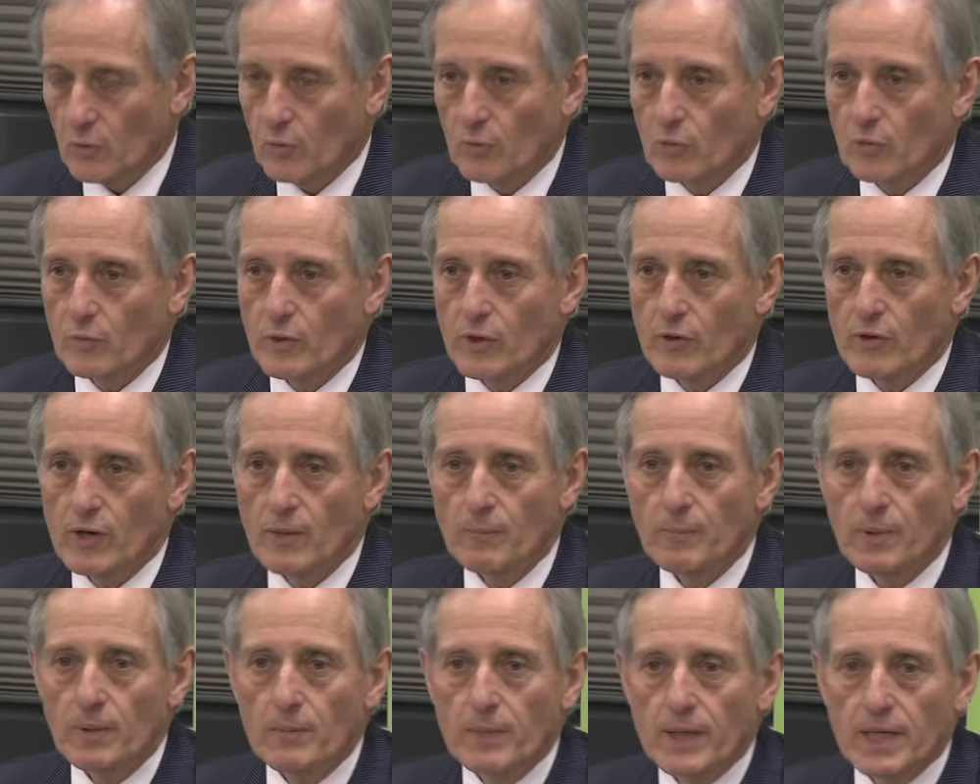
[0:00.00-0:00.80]
We're
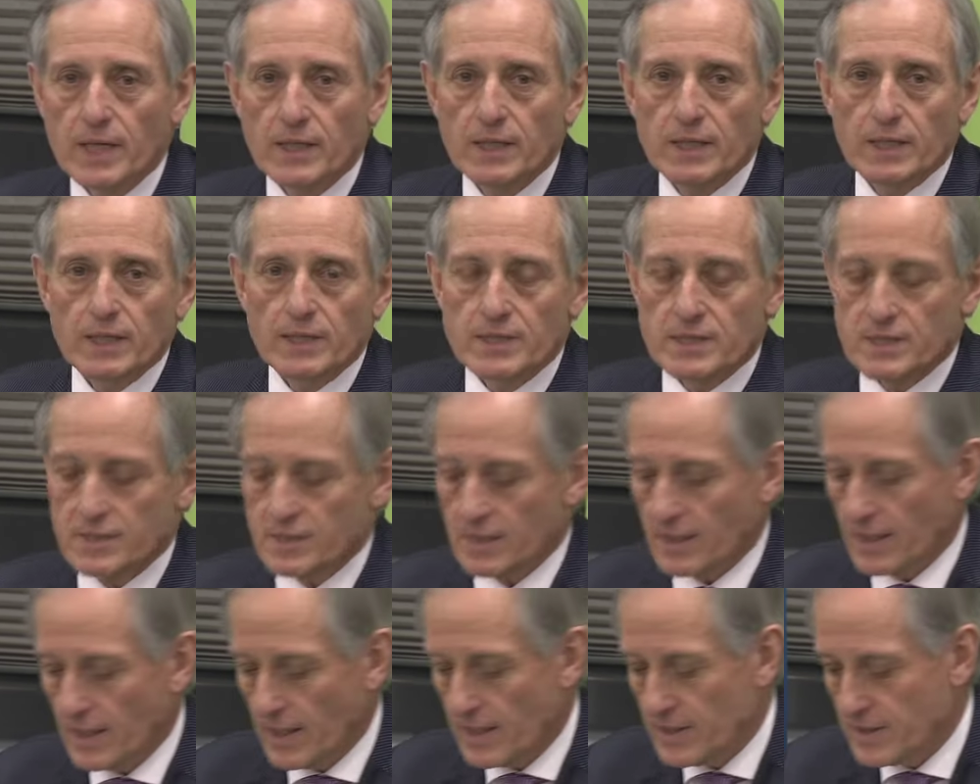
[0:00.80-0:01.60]
implementing a
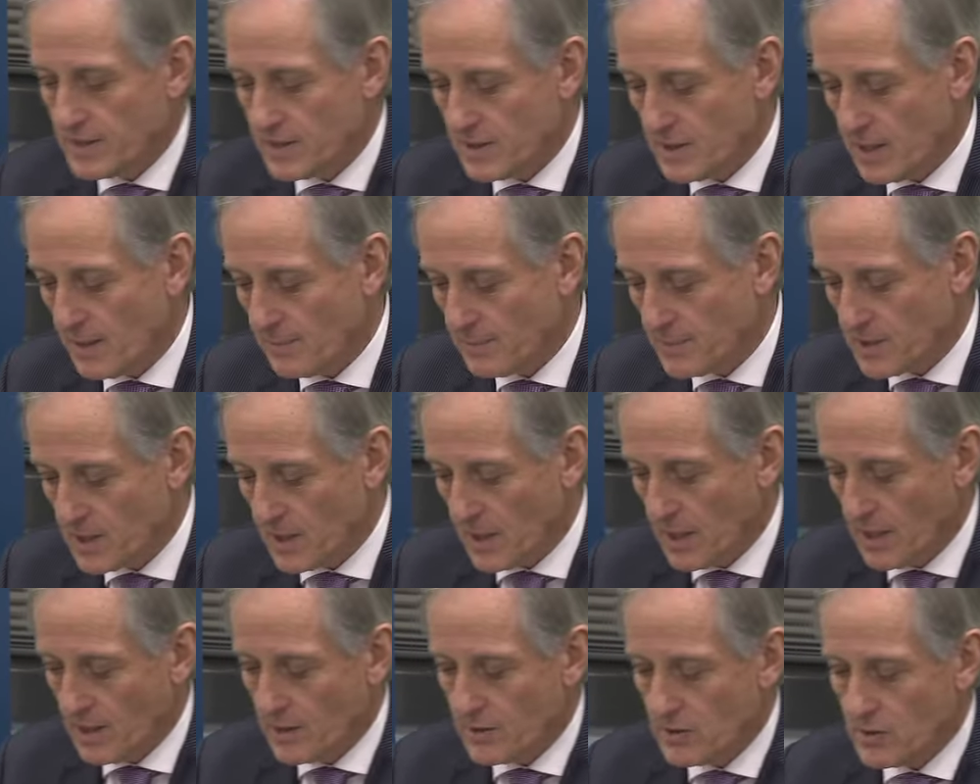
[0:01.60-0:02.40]
step
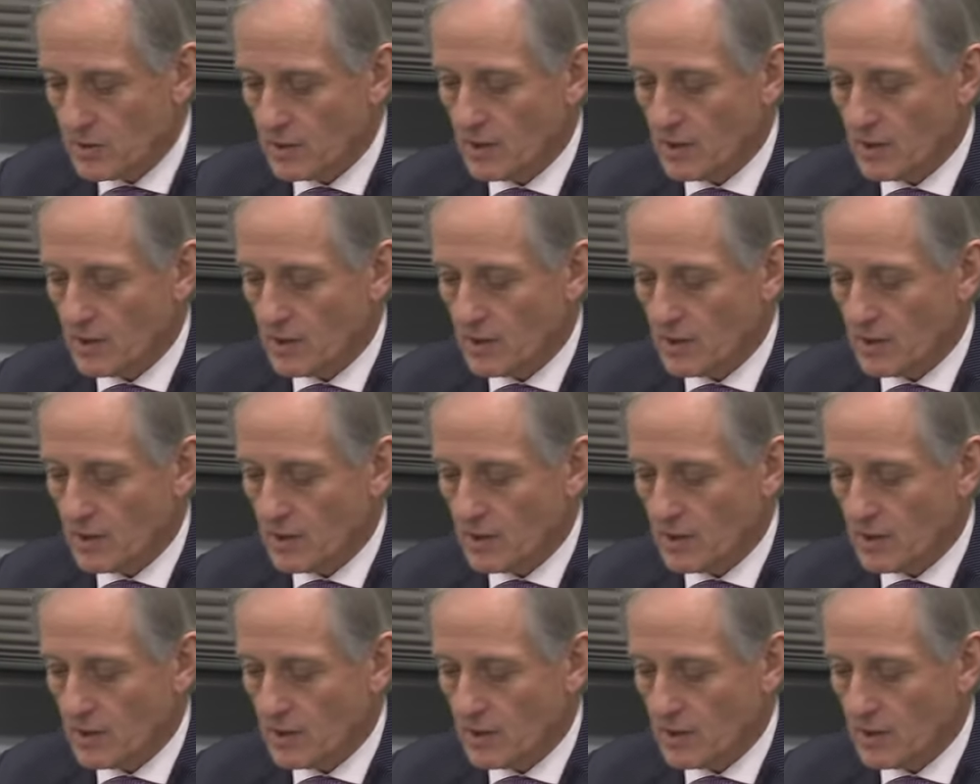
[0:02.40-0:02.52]
change